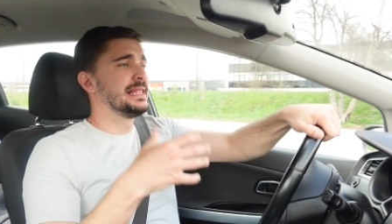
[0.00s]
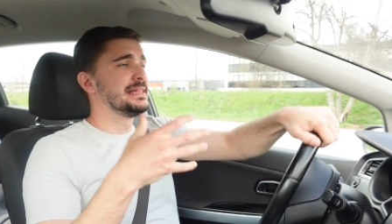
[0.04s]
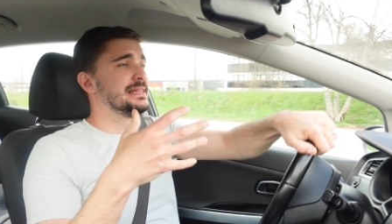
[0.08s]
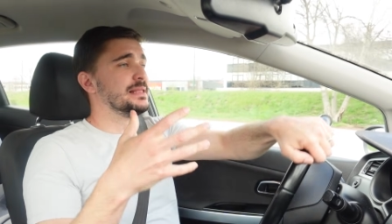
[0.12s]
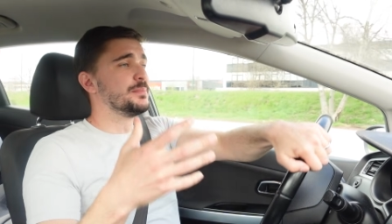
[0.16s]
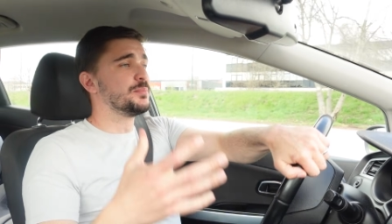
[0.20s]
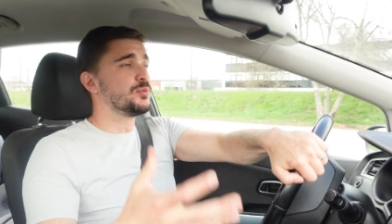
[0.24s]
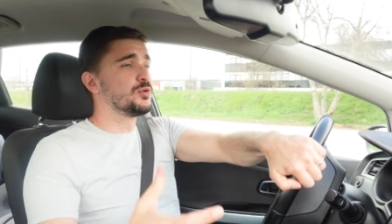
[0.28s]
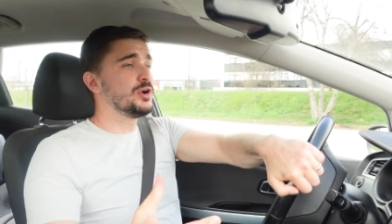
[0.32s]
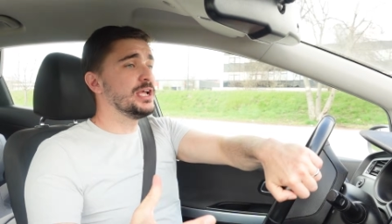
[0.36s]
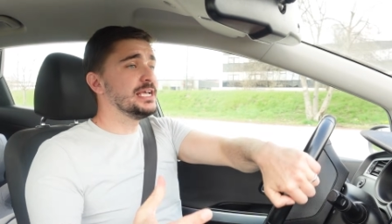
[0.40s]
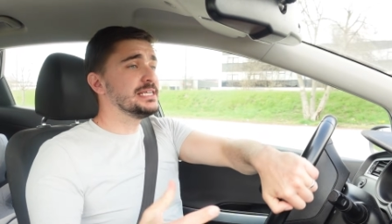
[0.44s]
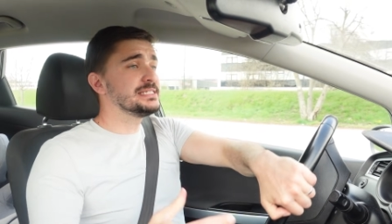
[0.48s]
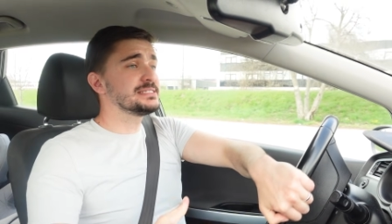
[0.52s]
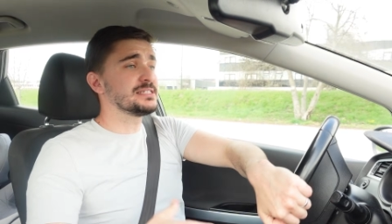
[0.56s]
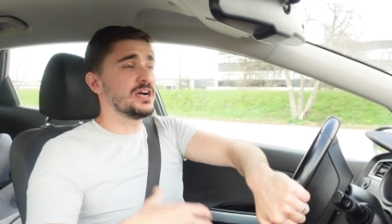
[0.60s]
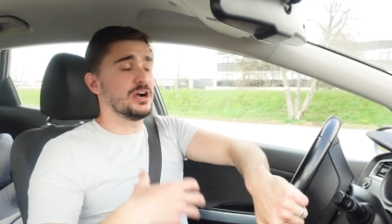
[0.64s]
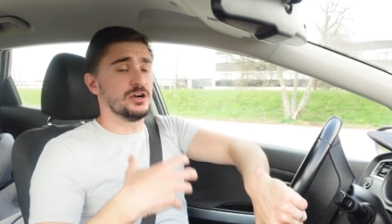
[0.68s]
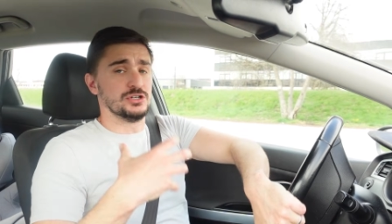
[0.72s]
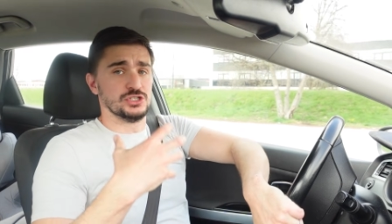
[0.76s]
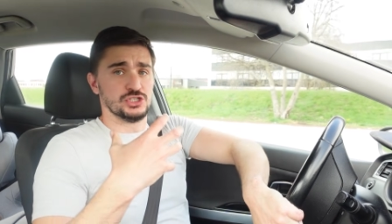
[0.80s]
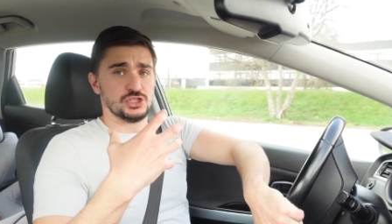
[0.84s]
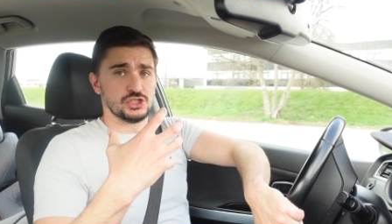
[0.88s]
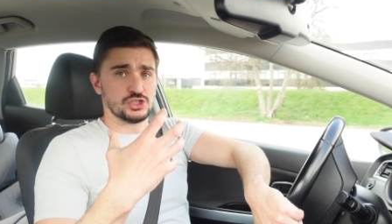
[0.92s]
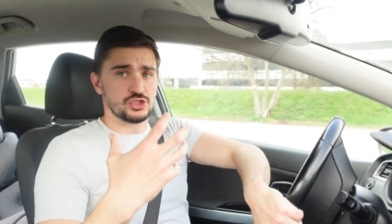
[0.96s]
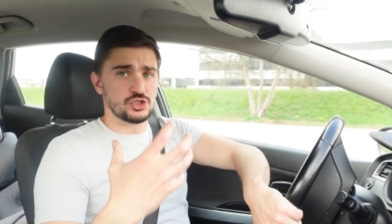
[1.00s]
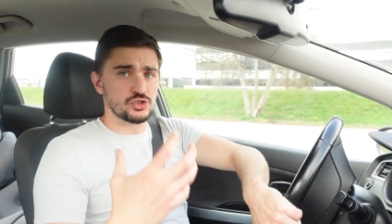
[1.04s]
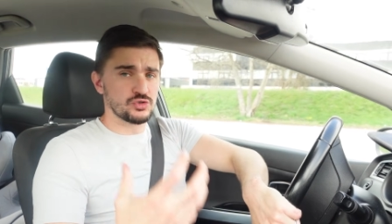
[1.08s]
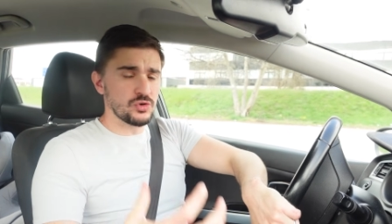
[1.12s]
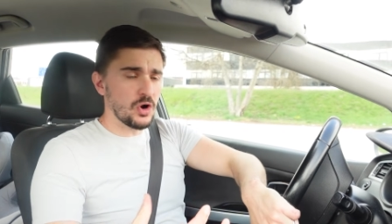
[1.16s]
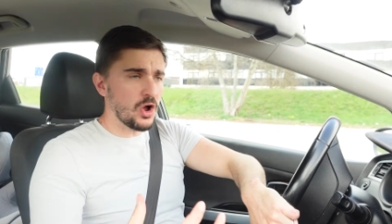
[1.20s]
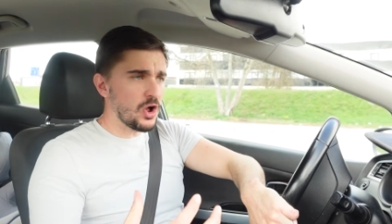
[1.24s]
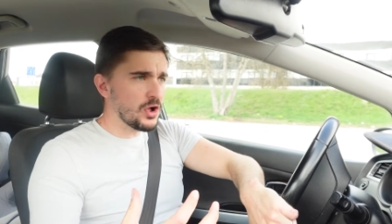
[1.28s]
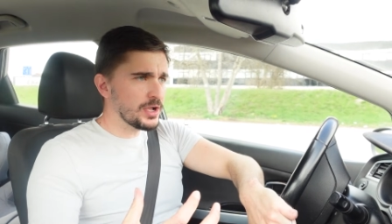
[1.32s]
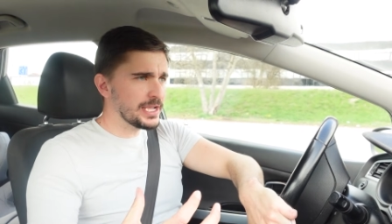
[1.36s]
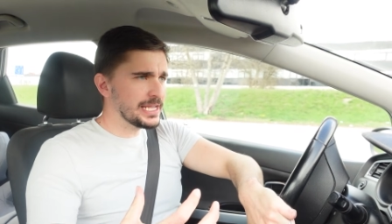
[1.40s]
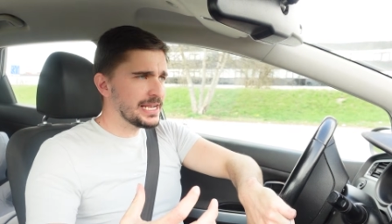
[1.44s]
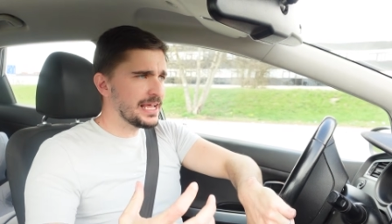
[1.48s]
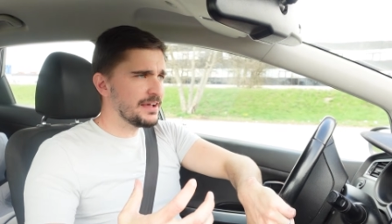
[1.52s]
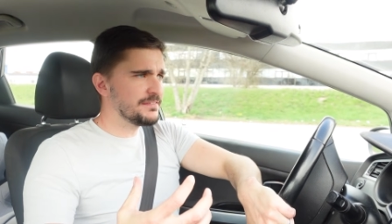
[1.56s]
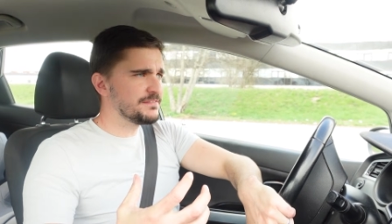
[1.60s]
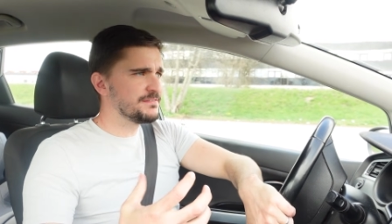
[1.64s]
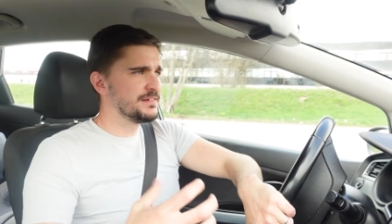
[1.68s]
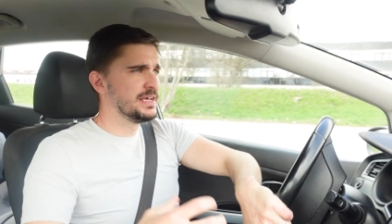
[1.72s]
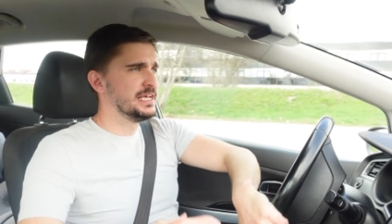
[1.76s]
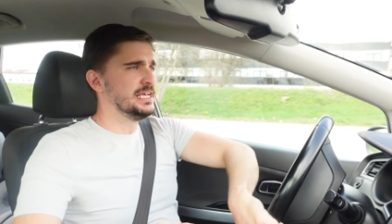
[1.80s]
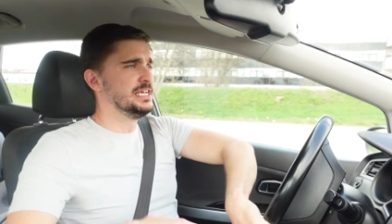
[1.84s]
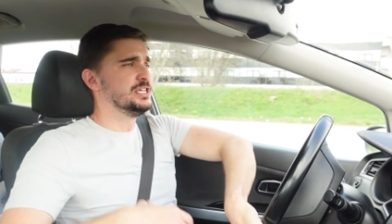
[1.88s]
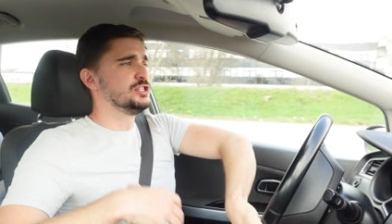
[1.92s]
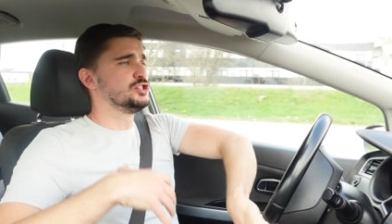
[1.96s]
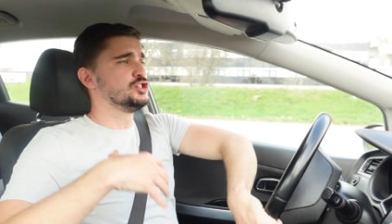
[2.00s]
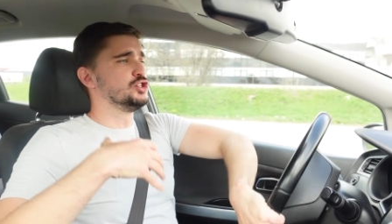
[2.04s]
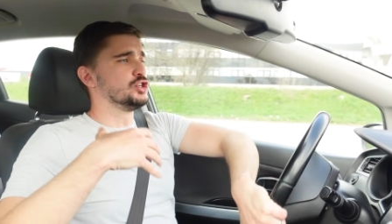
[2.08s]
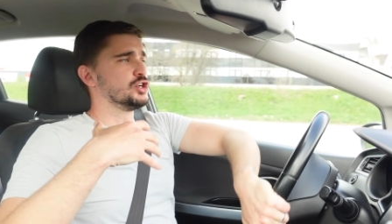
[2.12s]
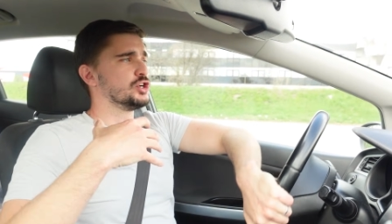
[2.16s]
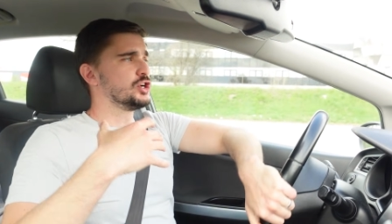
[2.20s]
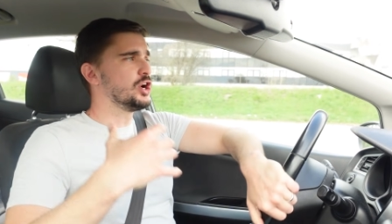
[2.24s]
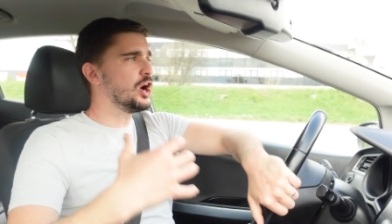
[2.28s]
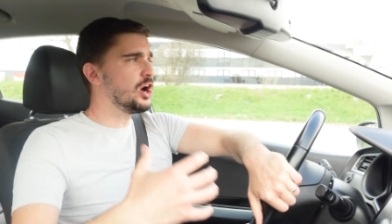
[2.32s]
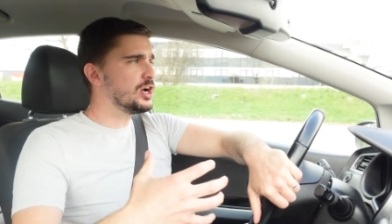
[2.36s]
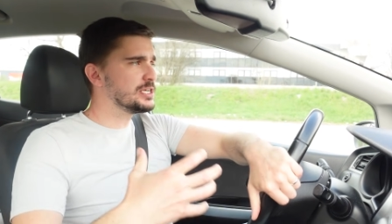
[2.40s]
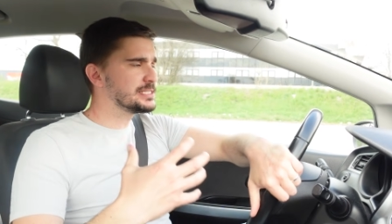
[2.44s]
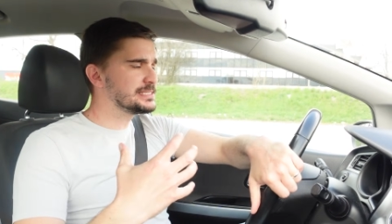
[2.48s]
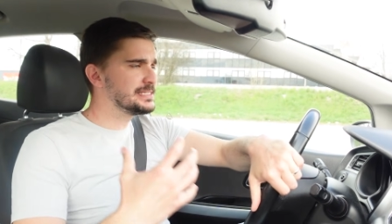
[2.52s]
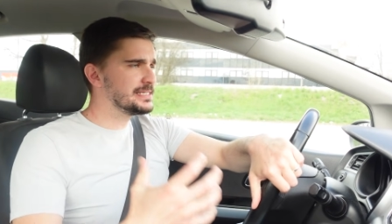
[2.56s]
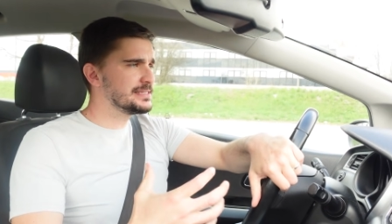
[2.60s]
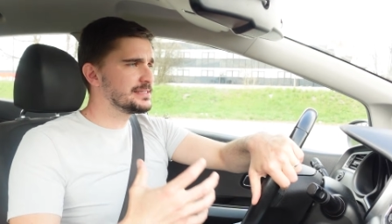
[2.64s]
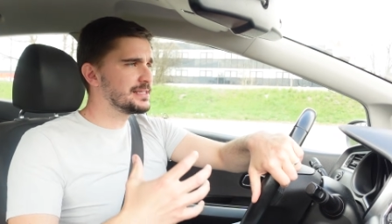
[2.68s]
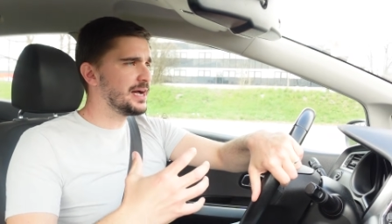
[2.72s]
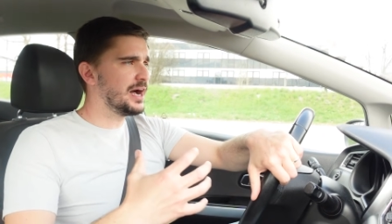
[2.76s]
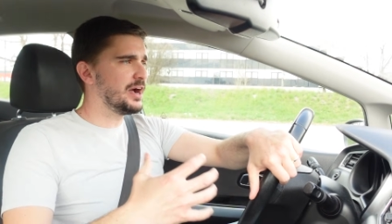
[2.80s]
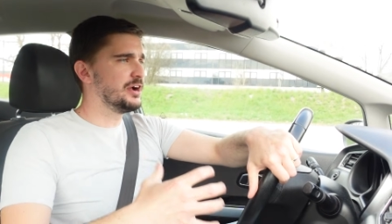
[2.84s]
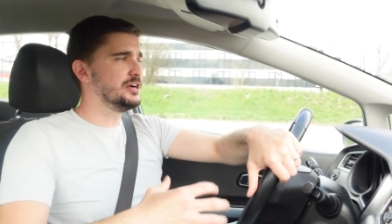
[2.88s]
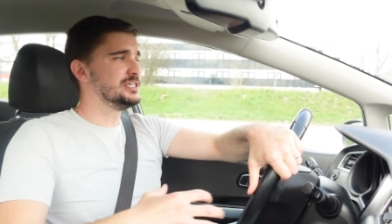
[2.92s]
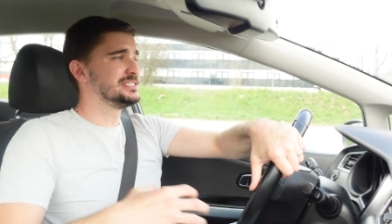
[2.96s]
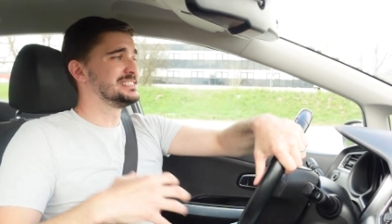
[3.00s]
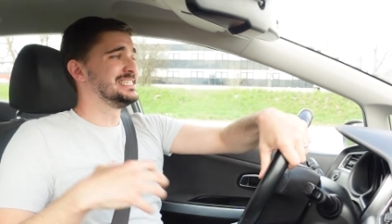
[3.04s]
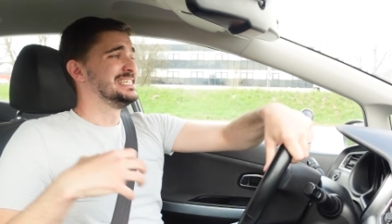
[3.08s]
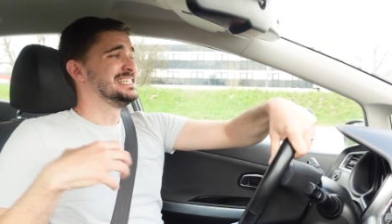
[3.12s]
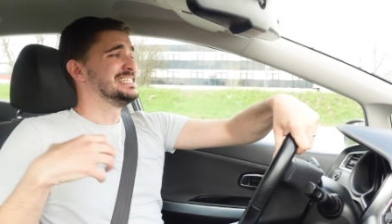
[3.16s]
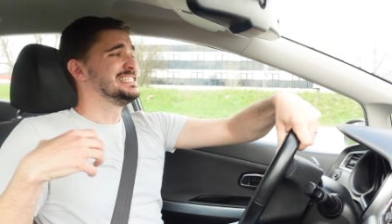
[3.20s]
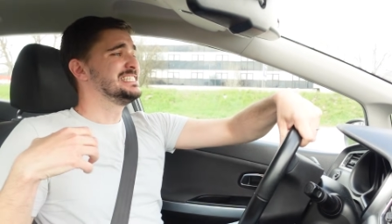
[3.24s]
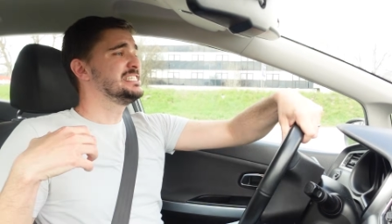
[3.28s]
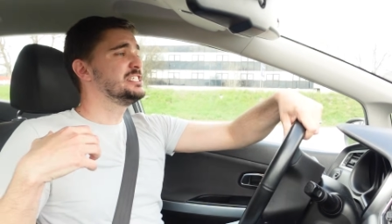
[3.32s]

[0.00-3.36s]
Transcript: The brakes are strong enough to cause the tires